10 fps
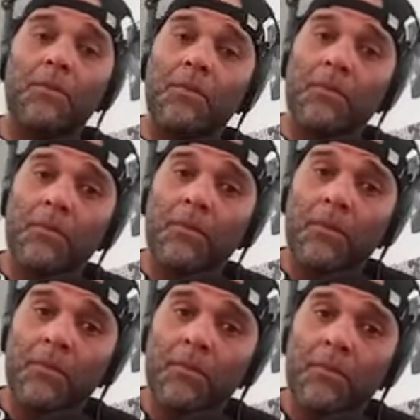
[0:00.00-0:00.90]

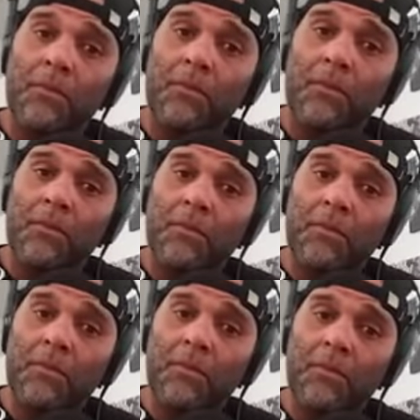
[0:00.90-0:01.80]

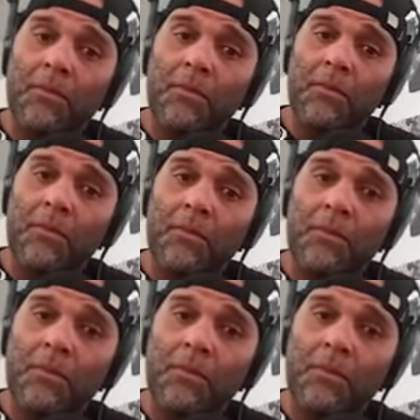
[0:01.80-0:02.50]
The person shown says nothing.